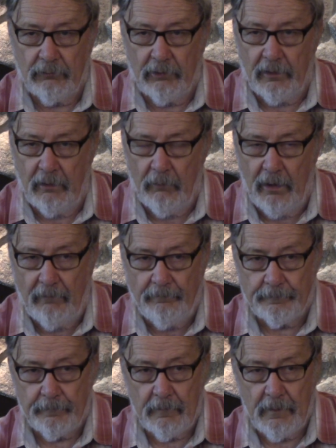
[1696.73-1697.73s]
worry about.
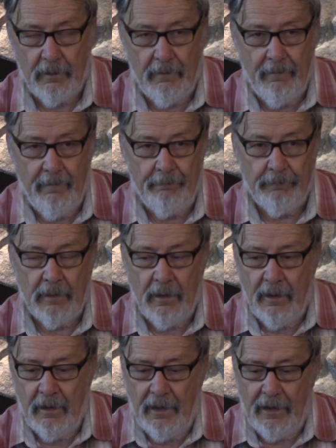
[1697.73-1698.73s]

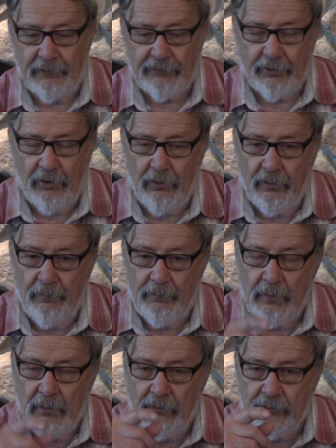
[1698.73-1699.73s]
And so
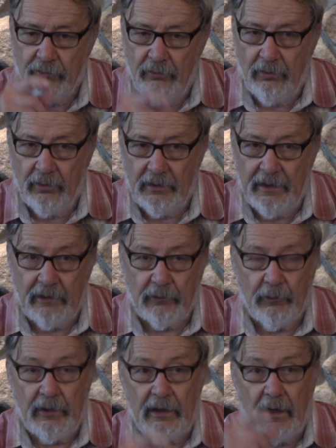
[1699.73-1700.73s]
sooner or later
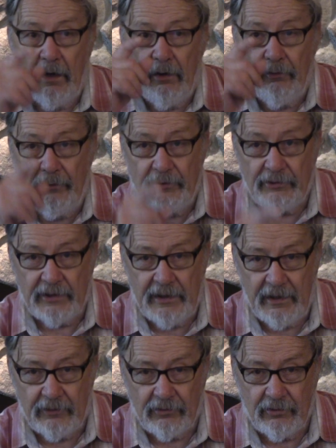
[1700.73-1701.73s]
we always
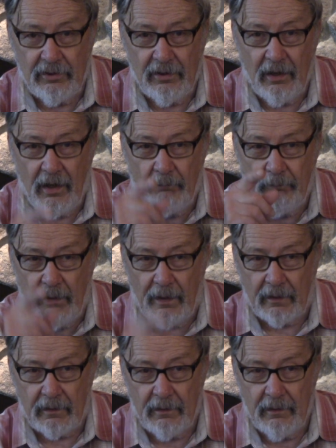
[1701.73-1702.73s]
catch a
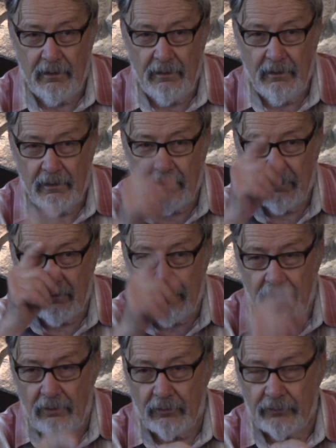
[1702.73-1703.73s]
buck
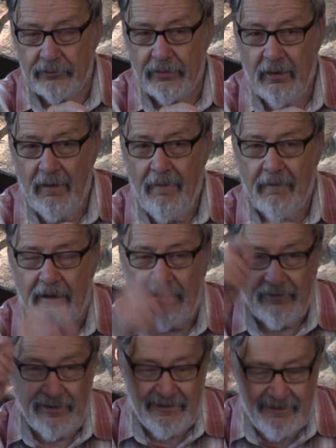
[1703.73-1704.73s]
close,
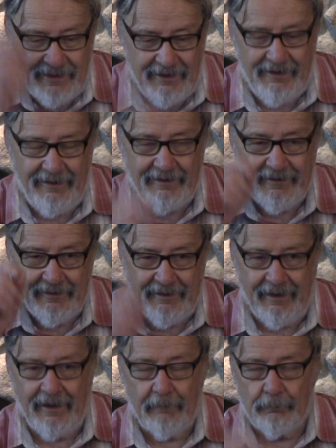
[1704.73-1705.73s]
because they
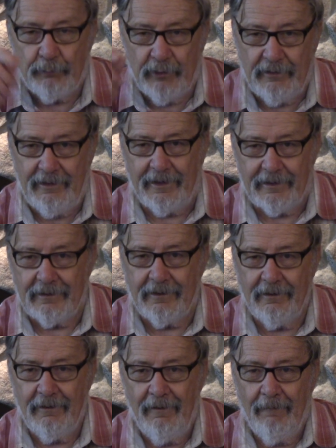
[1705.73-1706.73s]
can't predict
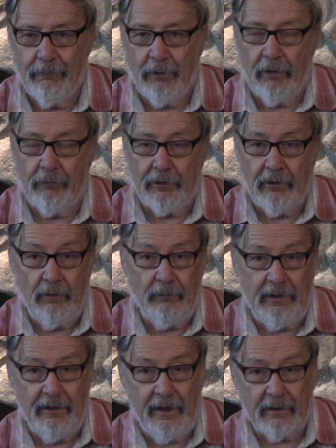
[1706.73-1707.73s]
where we're going to
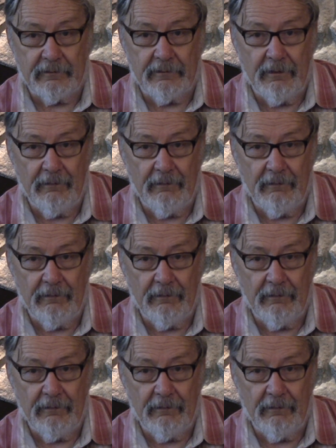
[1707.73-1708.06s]
be next.